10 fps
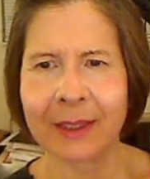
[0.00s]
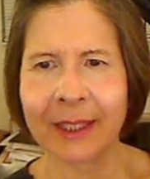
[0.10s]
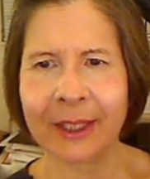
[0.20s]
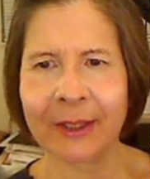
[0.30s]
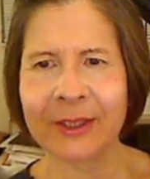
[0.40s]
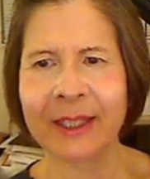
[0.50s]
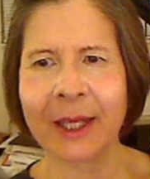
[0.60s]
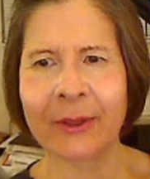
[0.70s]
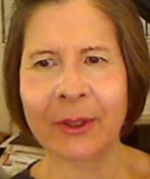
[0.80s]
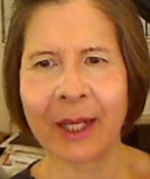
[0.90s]
Here's
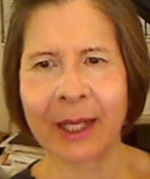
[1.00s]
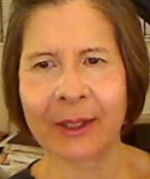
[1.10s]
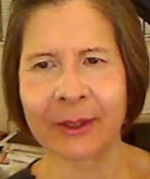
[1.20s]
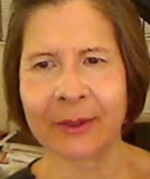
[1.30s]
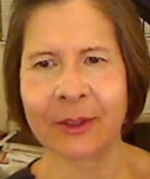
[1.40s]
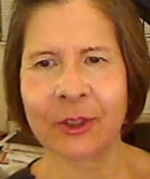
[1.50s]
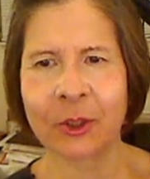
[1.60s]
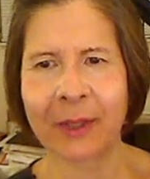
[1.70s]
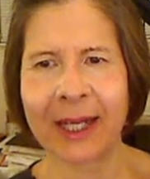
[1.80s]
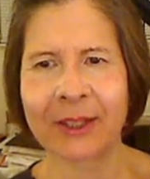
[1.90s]
another letter.
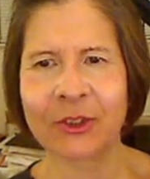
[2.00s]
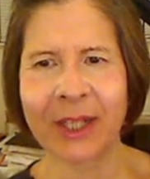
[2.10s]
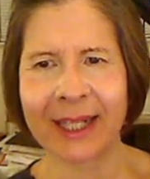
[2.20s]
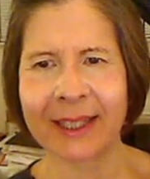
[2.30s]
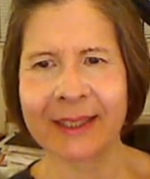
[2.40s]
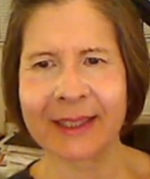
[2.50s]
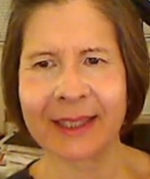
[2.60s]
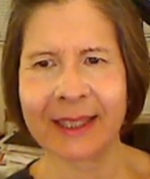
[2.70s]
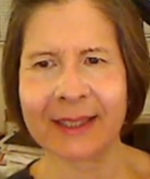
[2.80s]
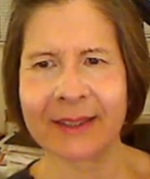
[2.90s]
Terrance Jenkins
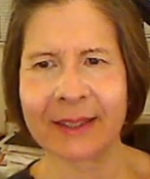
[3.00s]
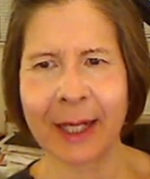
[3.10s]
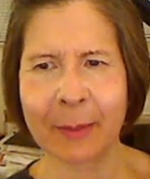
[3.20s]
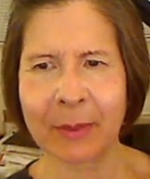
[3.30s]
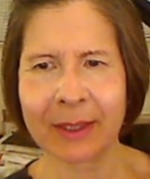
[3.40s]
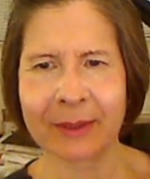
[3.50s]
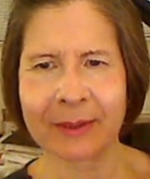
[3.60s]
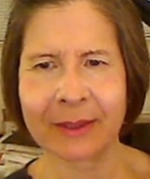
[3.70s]
is typing.